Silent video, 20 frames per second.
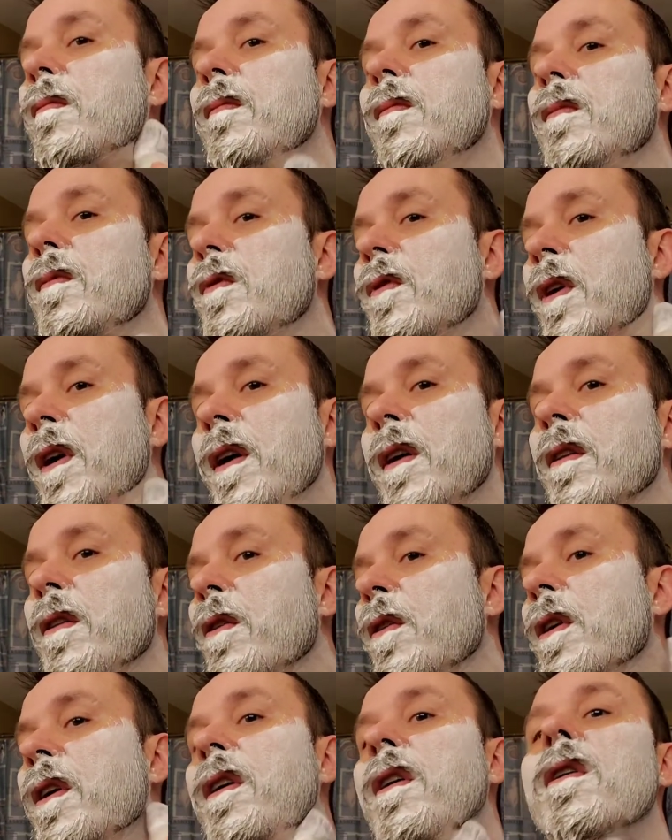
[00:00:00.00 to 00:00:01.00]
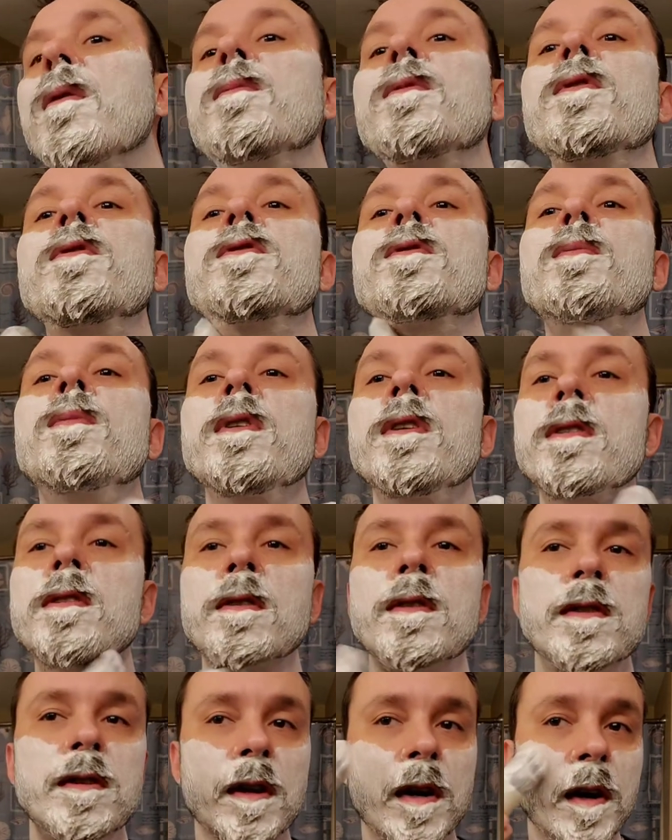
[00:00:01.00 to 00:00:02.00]
try to look it up, do some
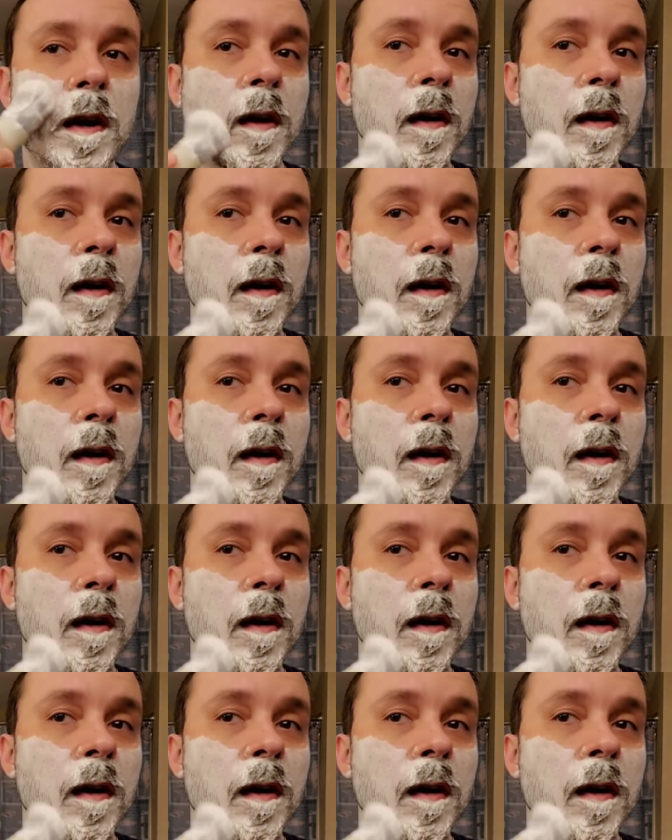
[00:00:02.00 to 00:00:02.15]
research on it,